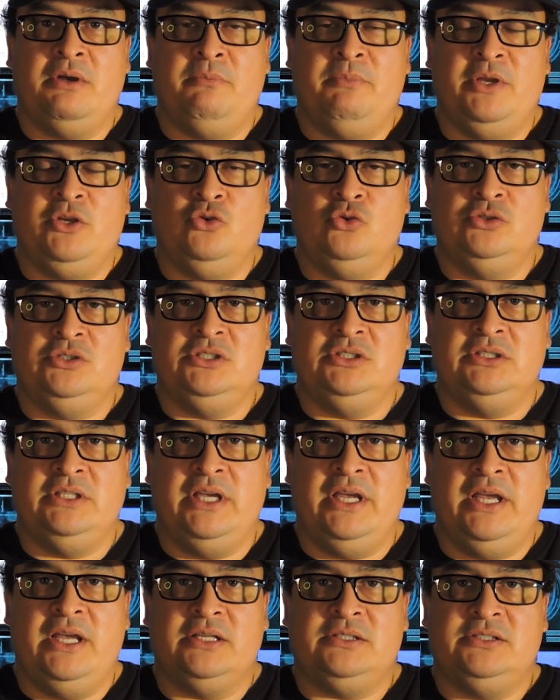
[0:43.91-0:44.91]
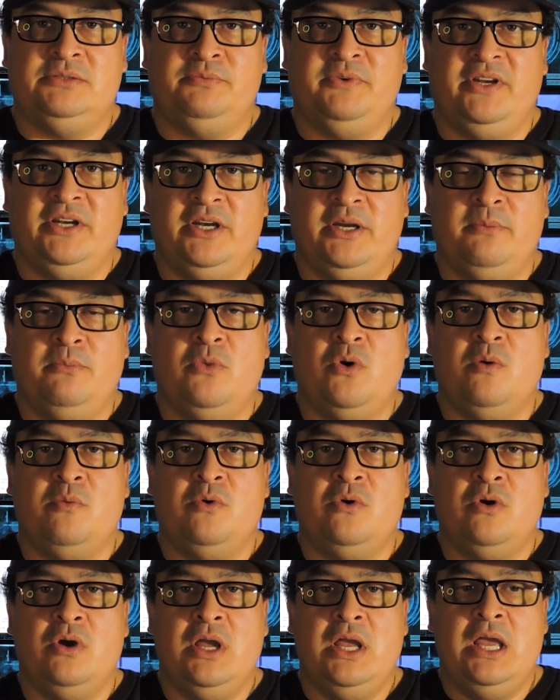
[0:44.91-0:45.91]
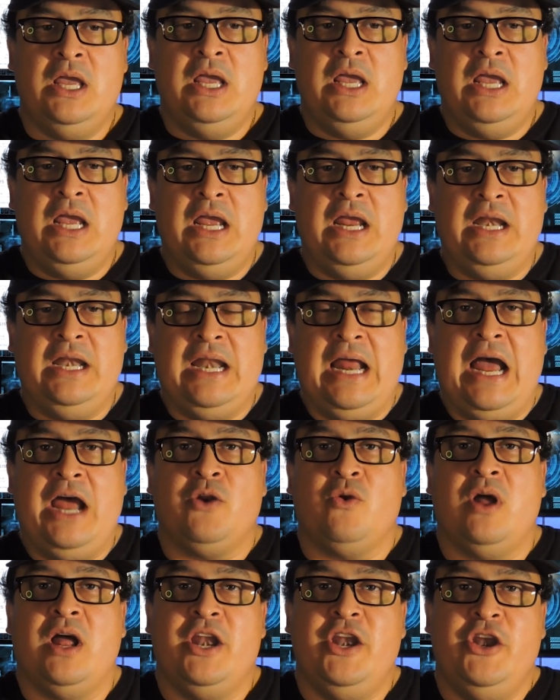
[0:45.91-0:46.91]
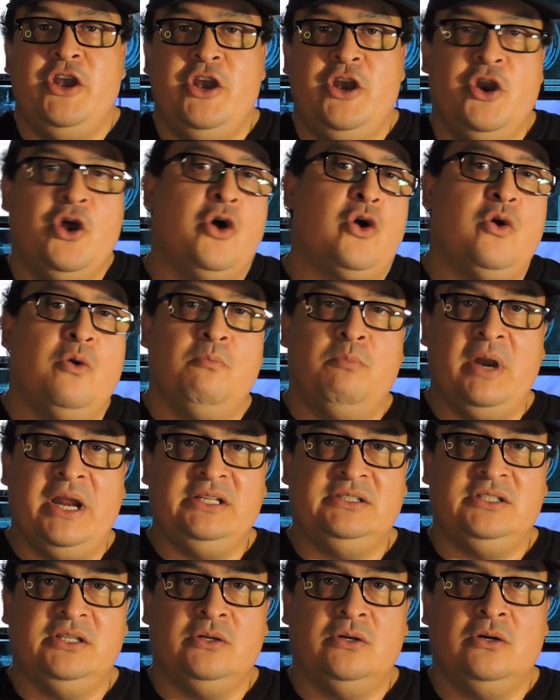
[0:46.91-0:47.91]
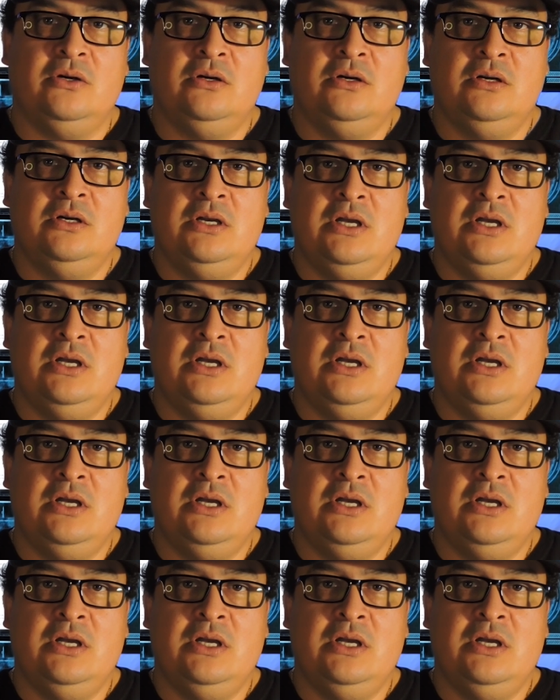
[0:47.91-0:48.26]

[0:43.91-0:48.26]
been using the Xfinity Mobile, and I don't have no complaints at all.